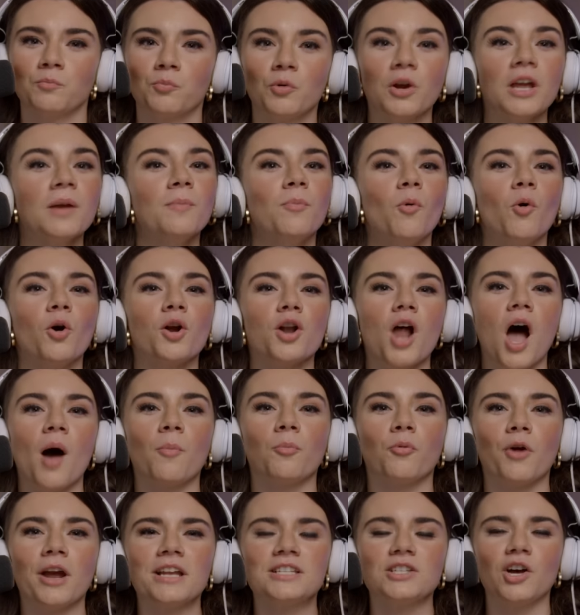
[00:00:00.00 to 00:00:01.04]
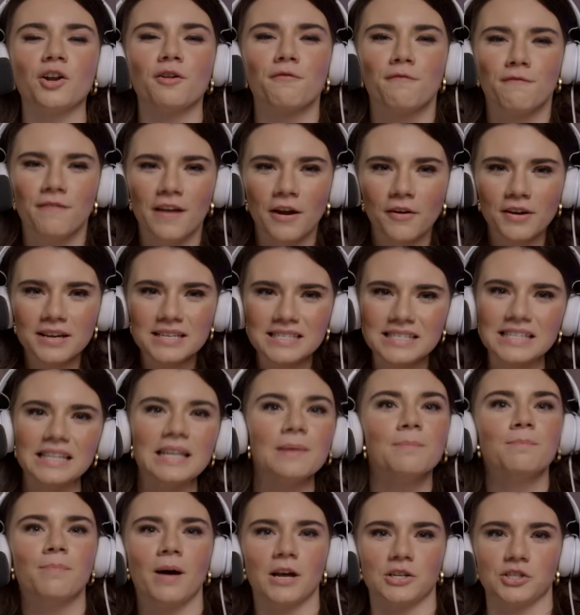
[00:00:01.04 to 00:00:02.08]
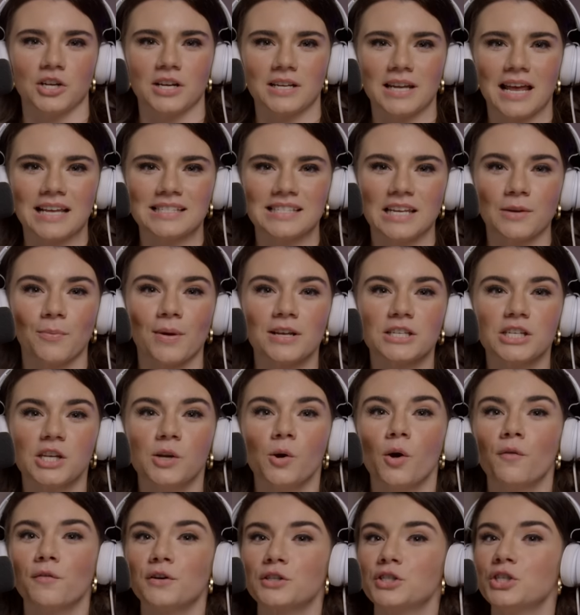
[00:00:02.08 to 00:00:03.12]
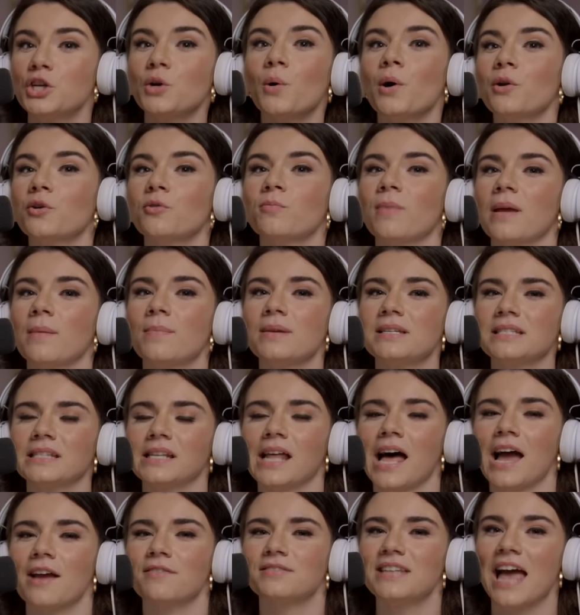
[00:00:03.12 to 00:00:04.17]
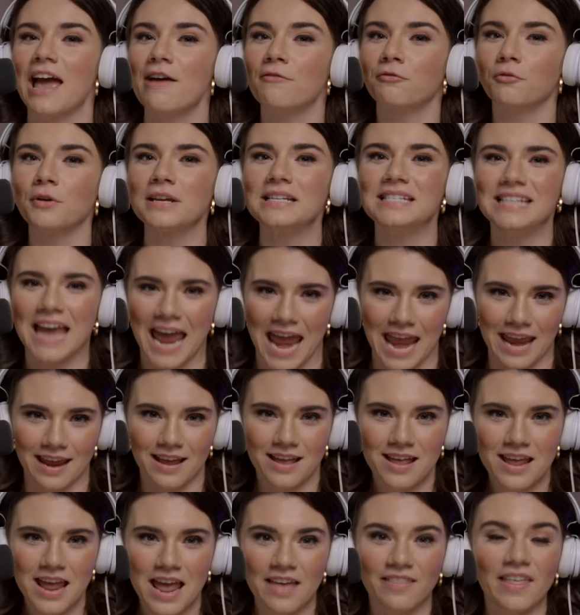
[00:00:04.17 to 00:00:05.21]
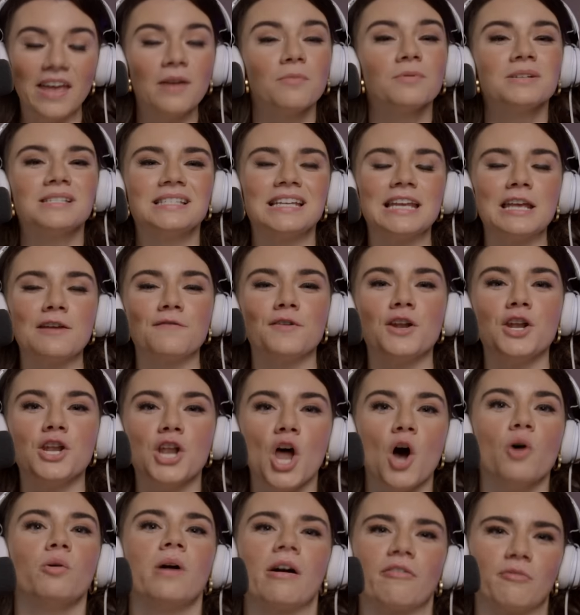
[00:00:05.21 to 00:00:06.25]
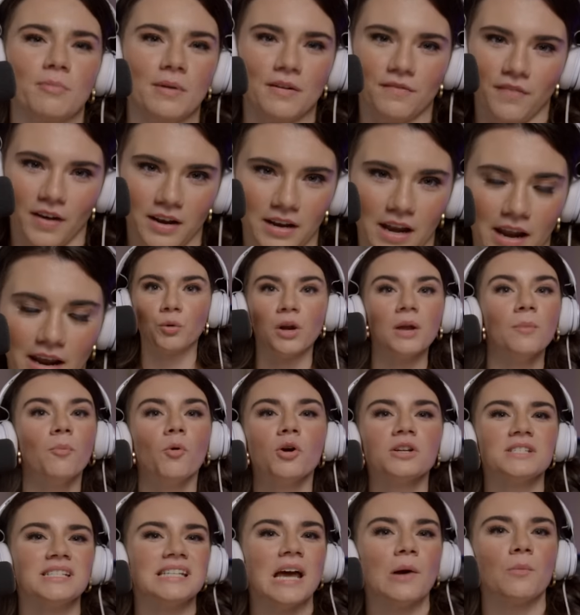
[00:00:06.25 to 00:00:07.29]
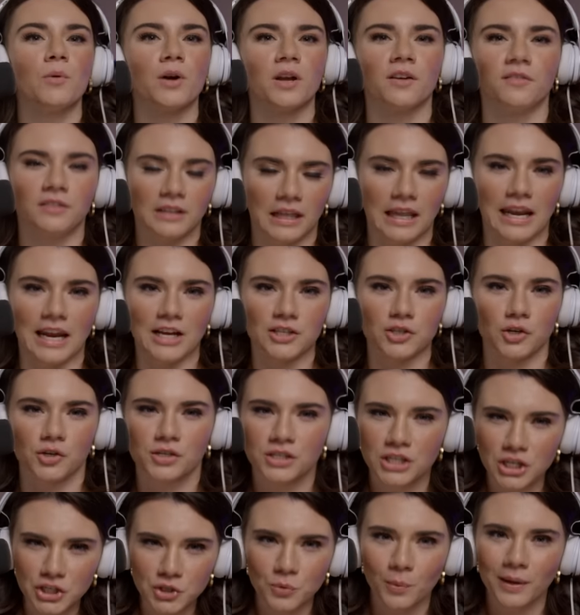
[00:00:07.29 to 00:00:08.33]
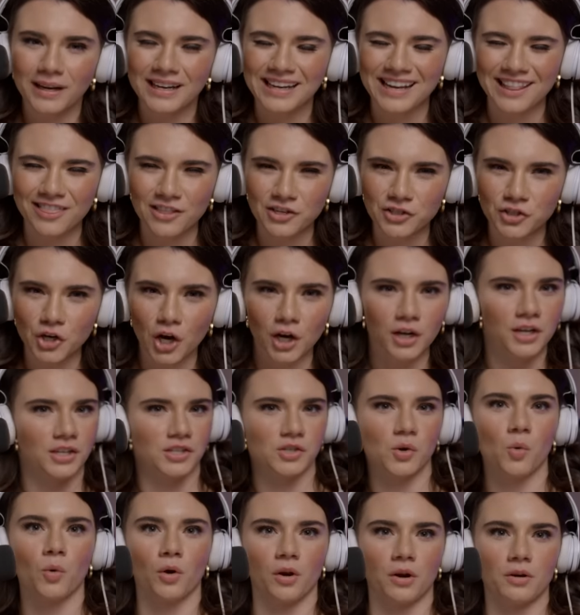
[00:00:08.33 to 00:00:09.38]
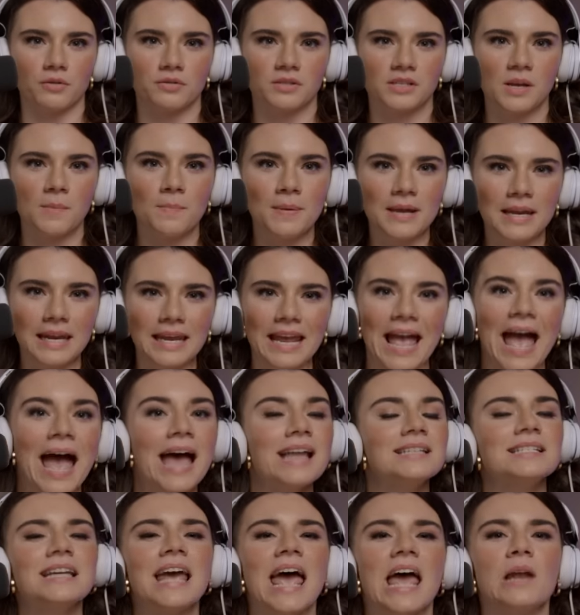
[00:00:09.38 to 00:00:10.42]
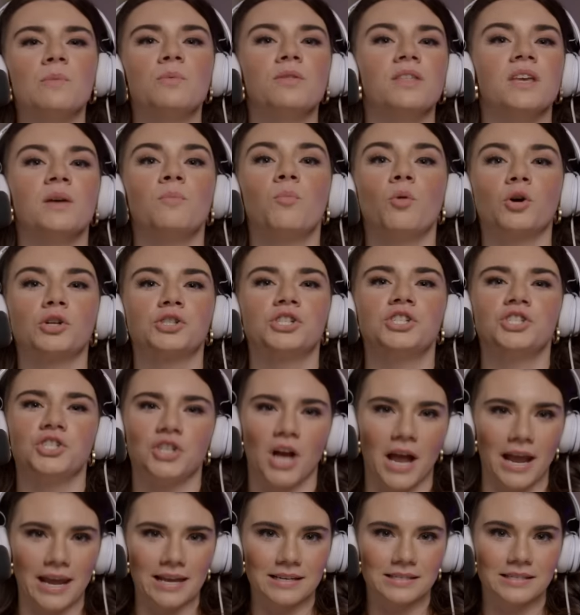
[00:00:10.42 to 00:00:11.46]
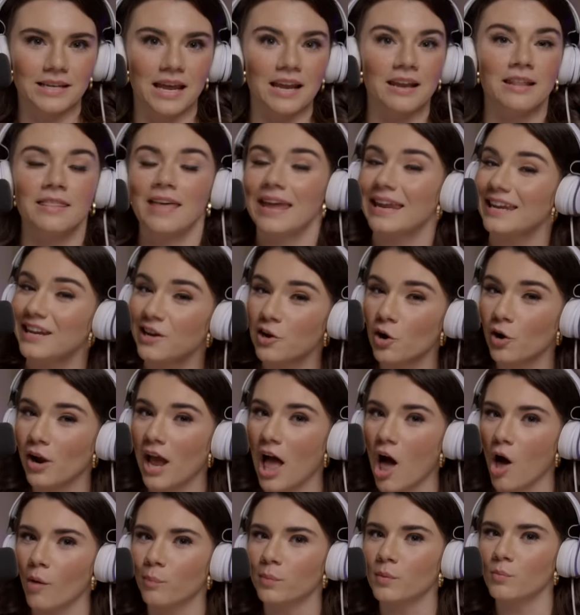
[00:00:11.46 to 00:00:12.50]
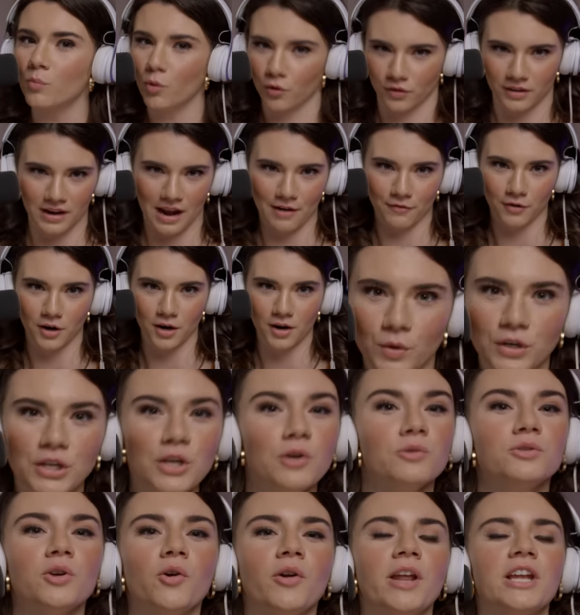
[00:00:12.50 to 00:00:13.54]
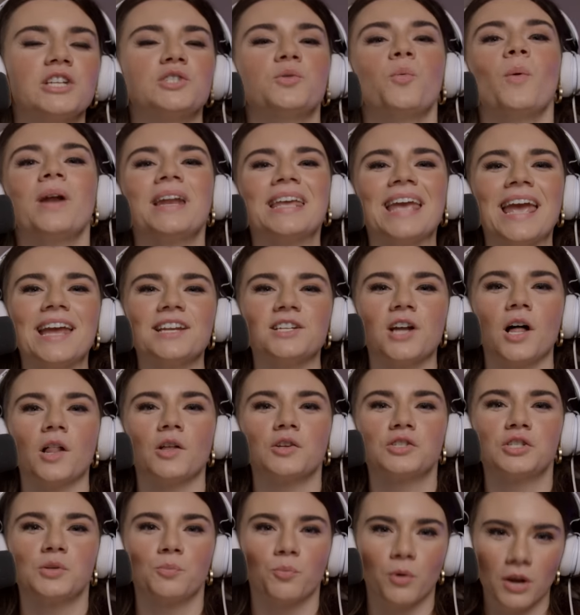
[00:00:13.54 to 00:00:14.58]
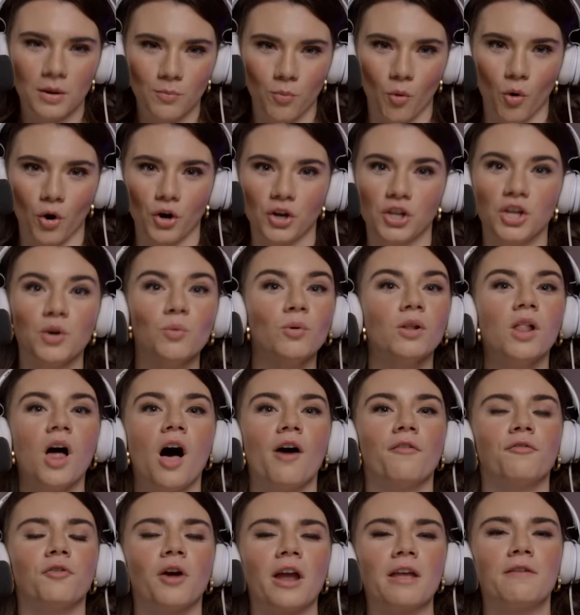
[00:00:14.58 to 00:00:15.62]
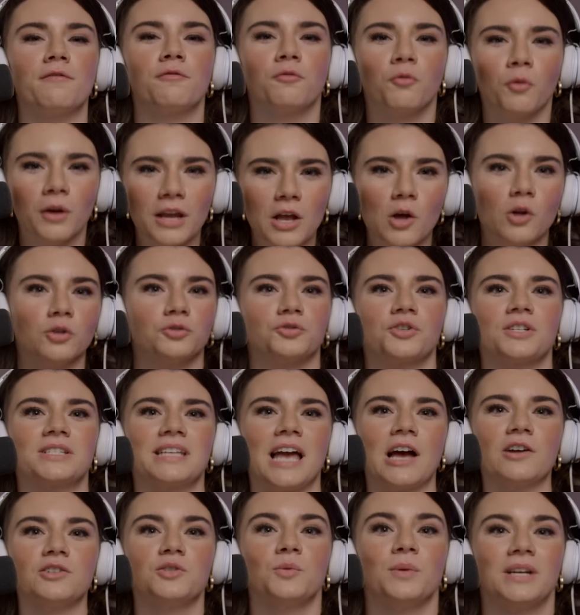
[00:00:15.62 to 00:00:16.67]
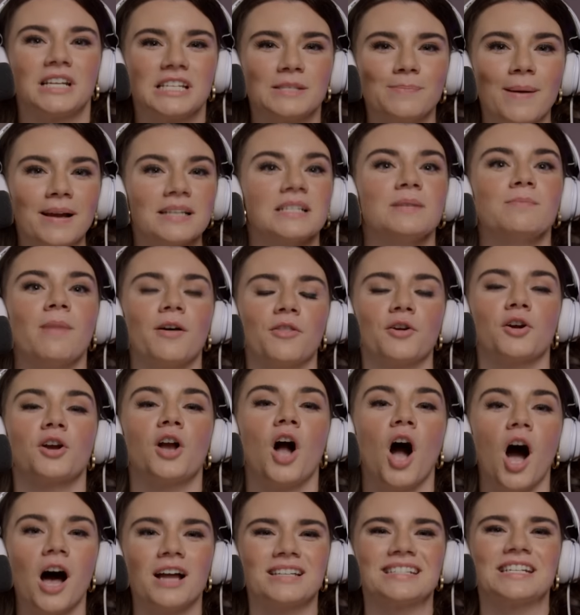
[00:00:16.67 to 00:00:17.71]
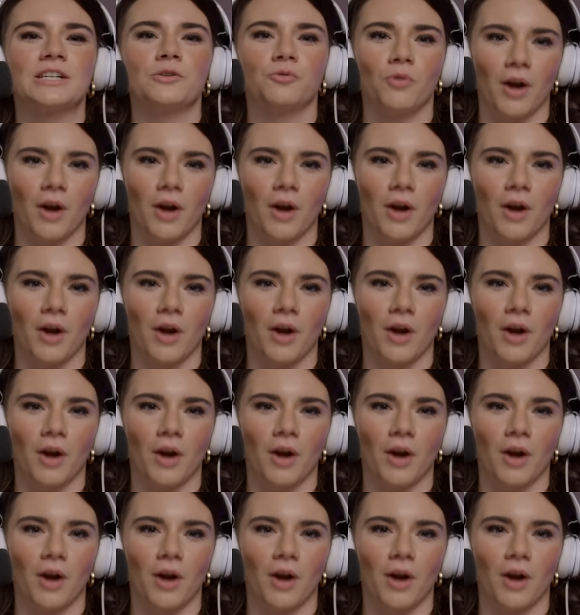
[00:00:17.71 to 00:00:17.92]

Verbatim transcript: Preborn operates on a very slim budget as they rescue over 200 babies' lives every day, and they receive no government funding. Preborn's network of clinics are situated in the darkest corners, competing head to head with the abortion giants, and they need our help more than ever. When you donate $28 to Preborn, you will offer a free ultrasound to an expectant mother caught in